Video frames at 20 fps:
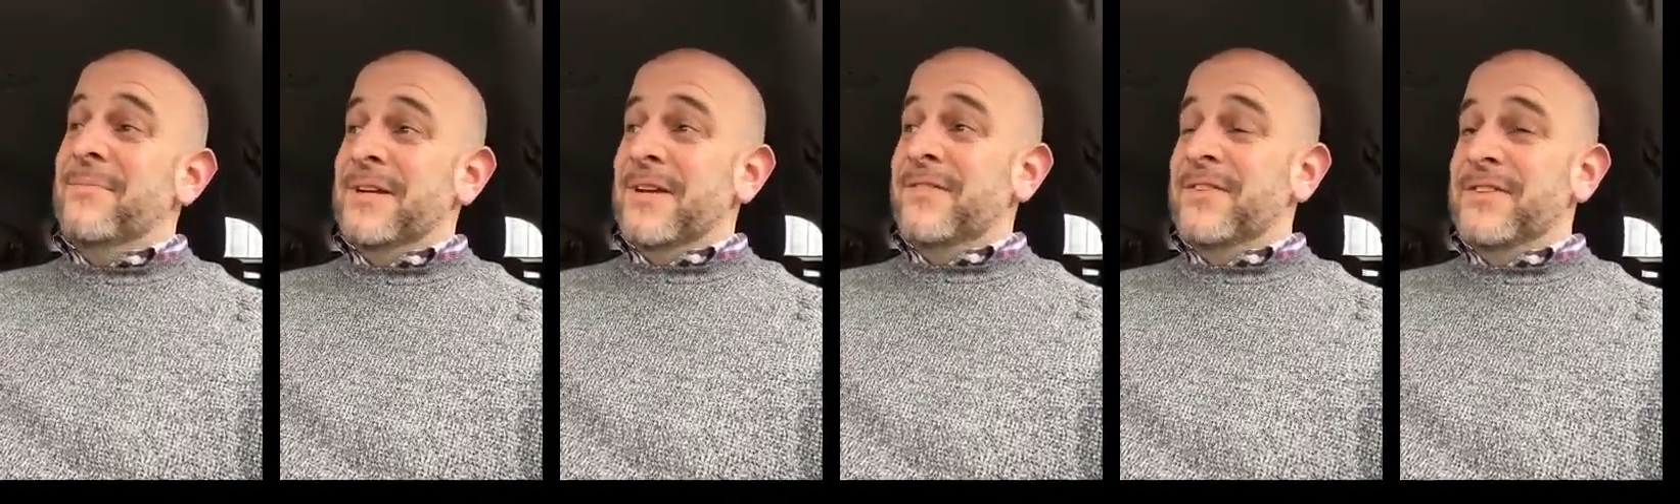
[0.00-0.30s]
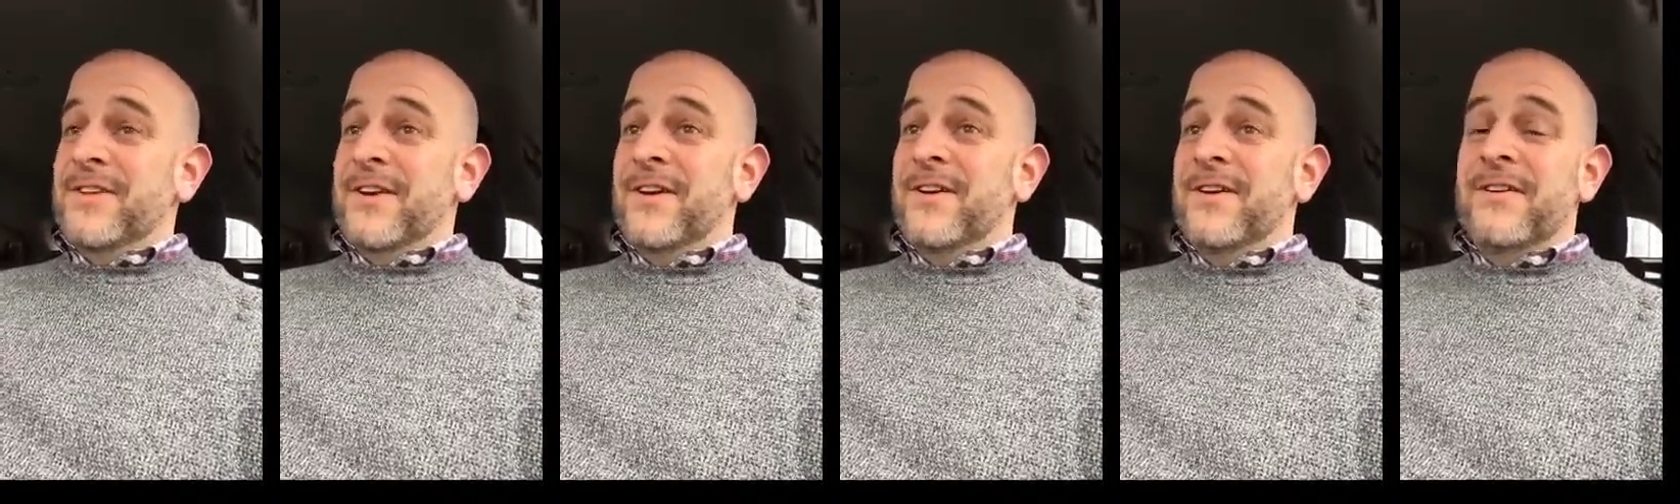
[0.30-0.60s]
but if you
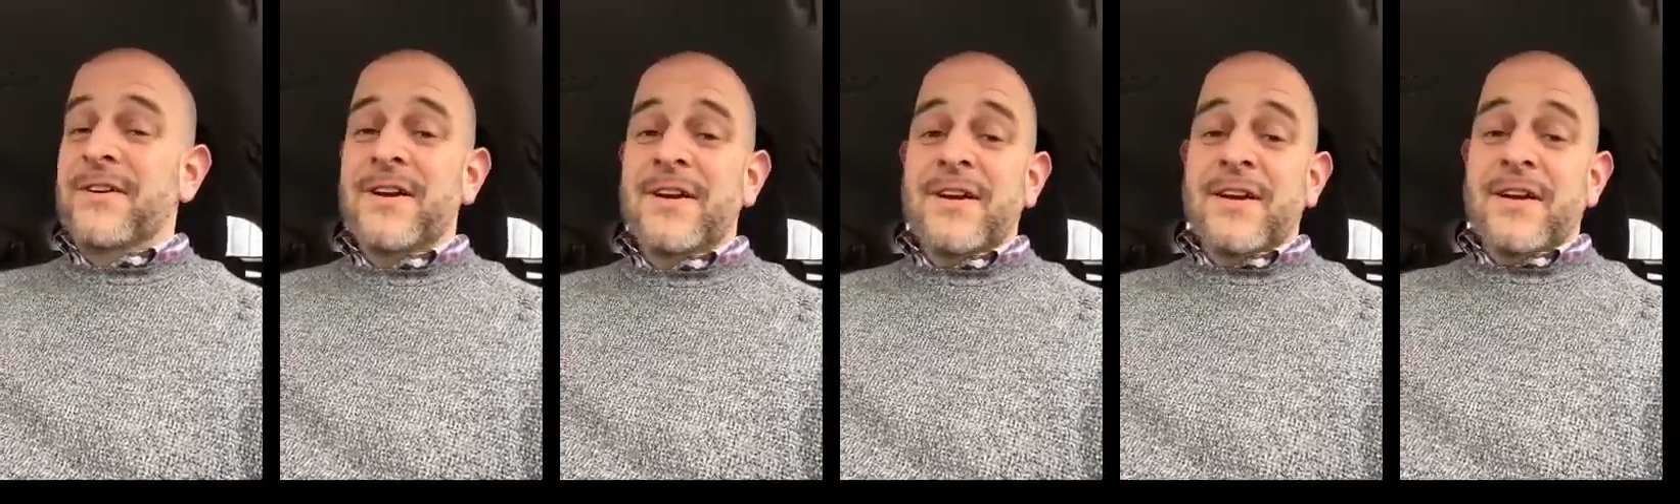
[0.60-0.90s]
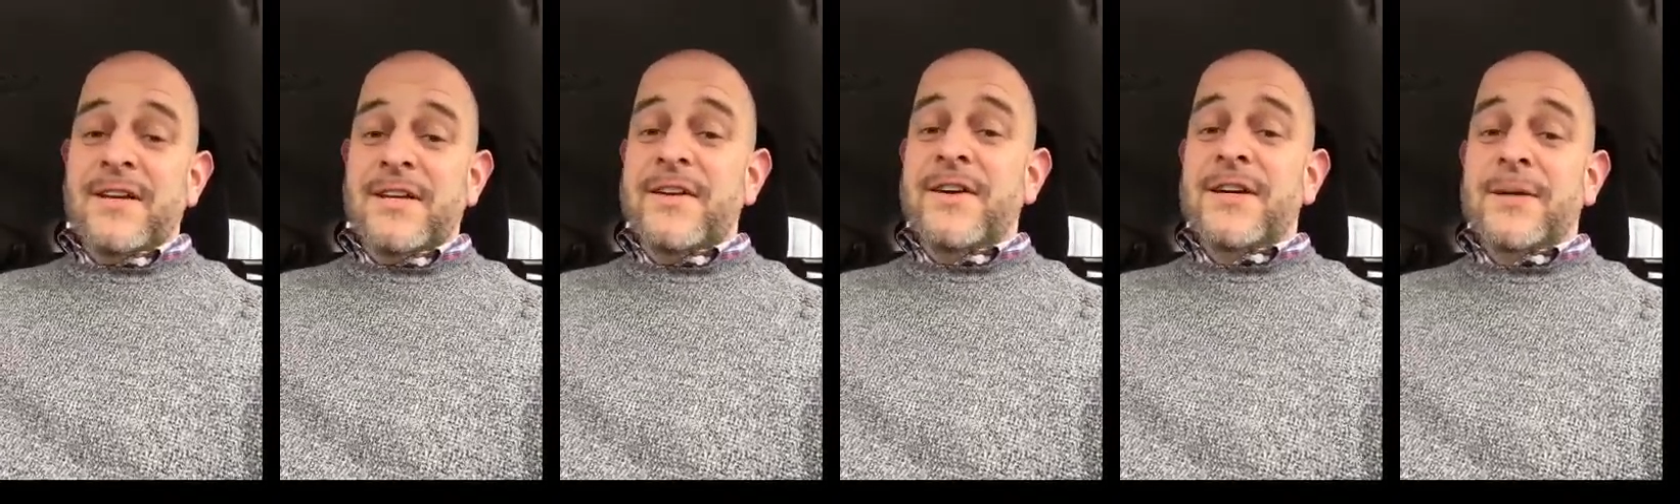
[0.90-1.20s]
do,
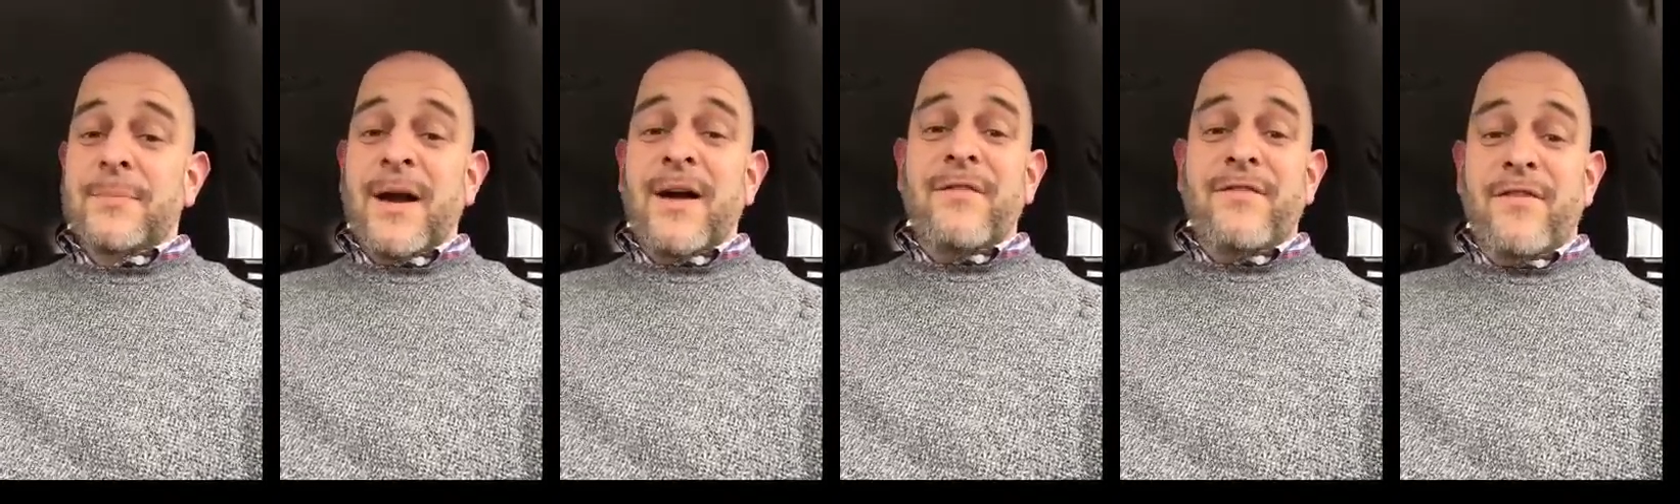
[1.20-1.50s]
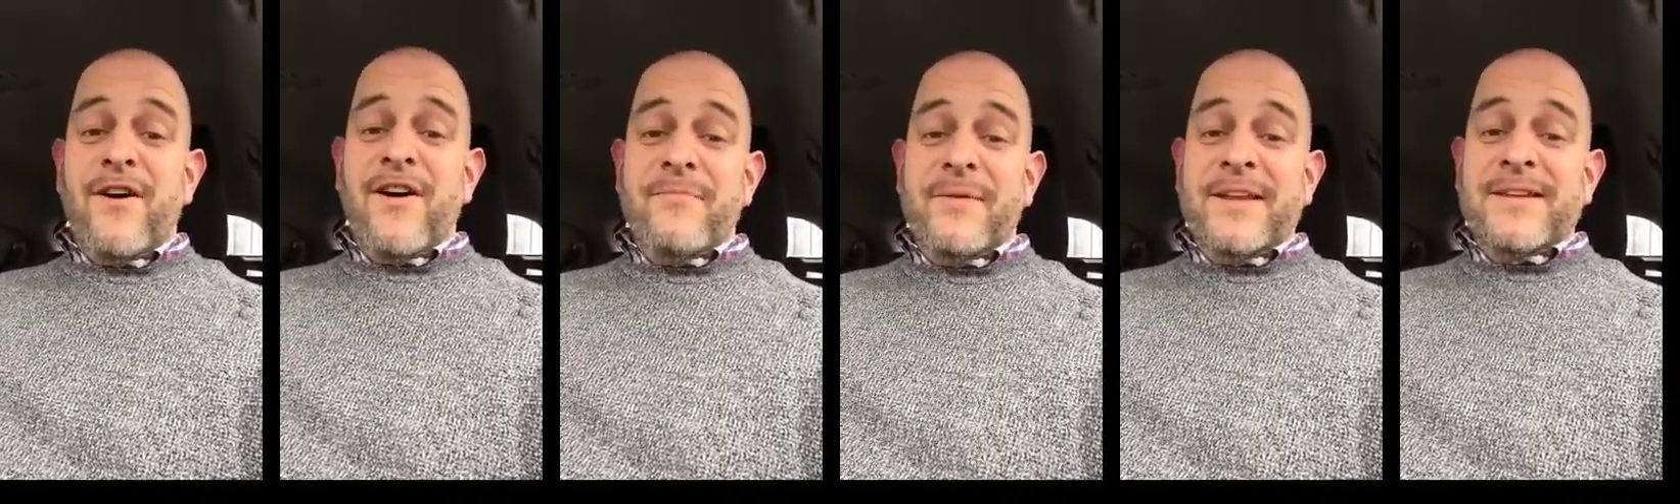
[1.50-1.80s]
you've got about
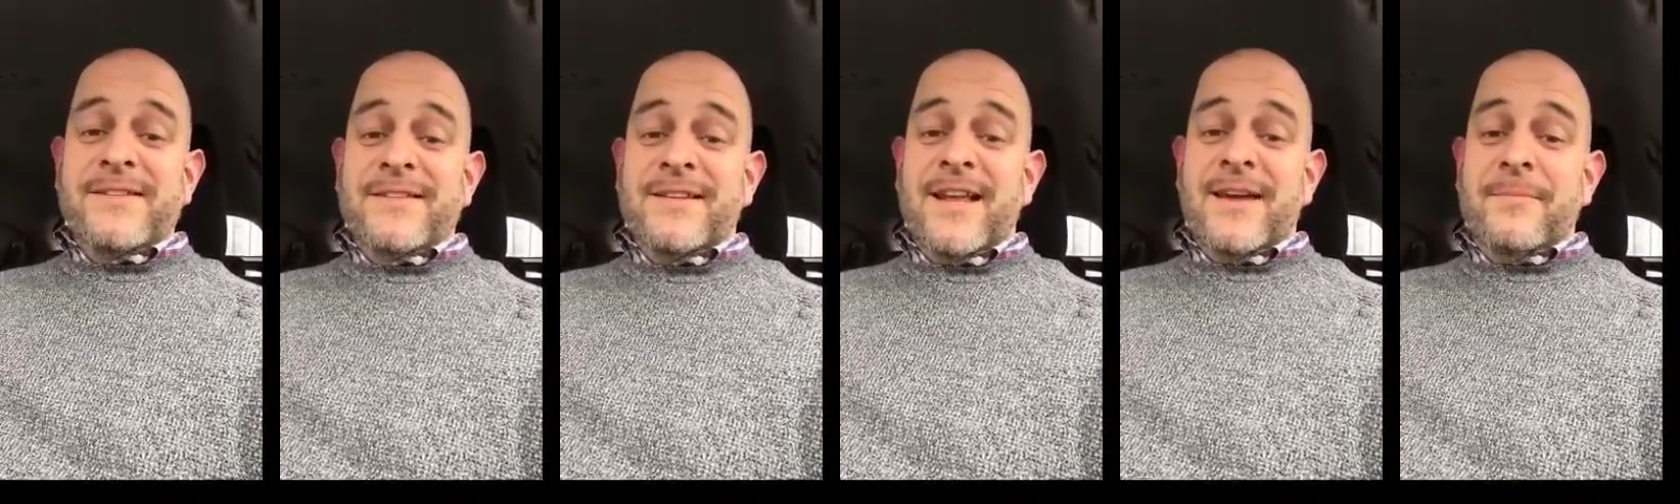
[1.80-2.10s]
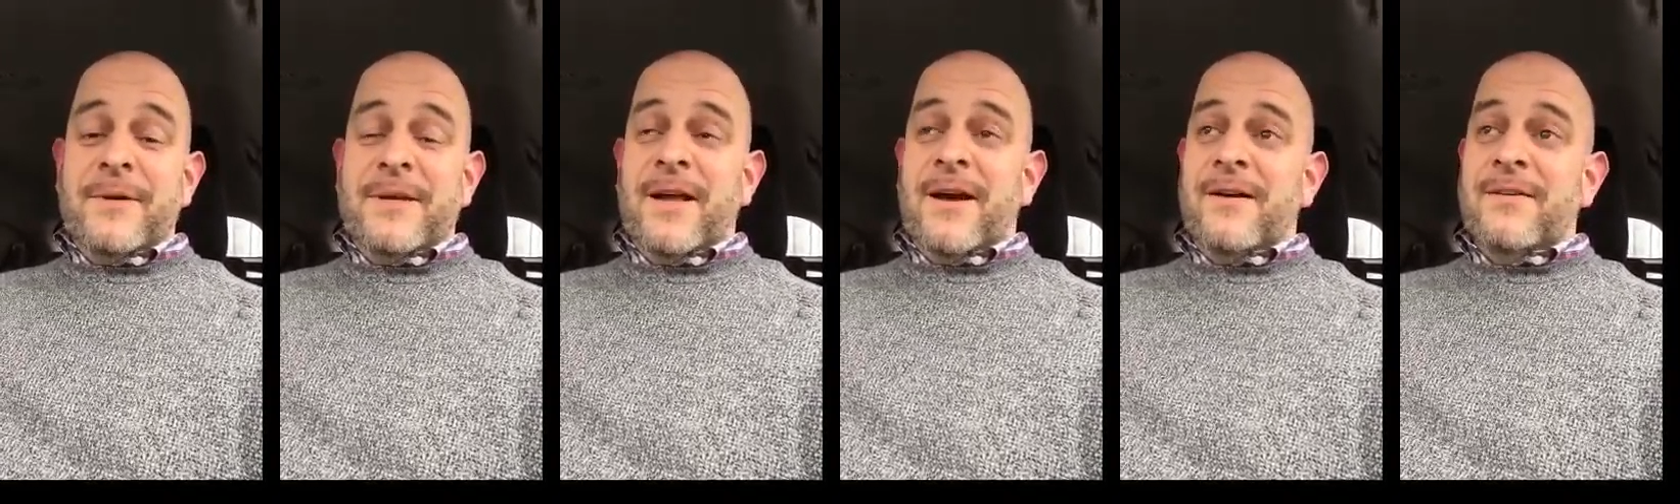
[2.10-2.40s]
5 minutes to let
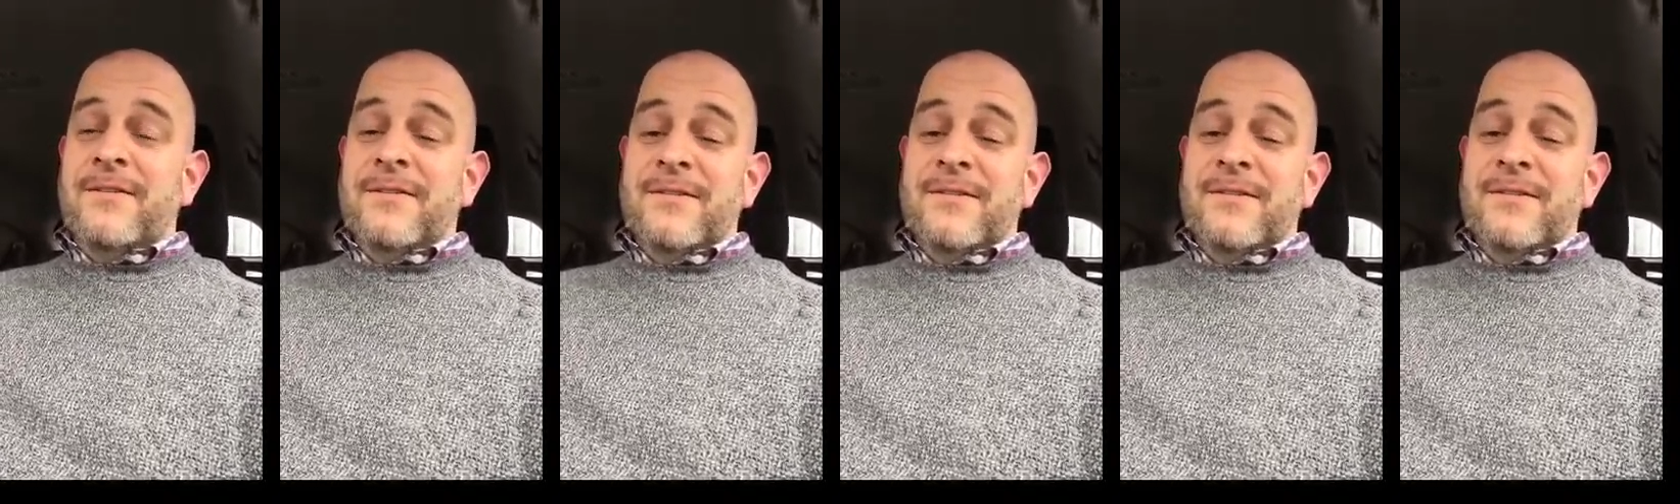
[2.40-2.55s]
me know.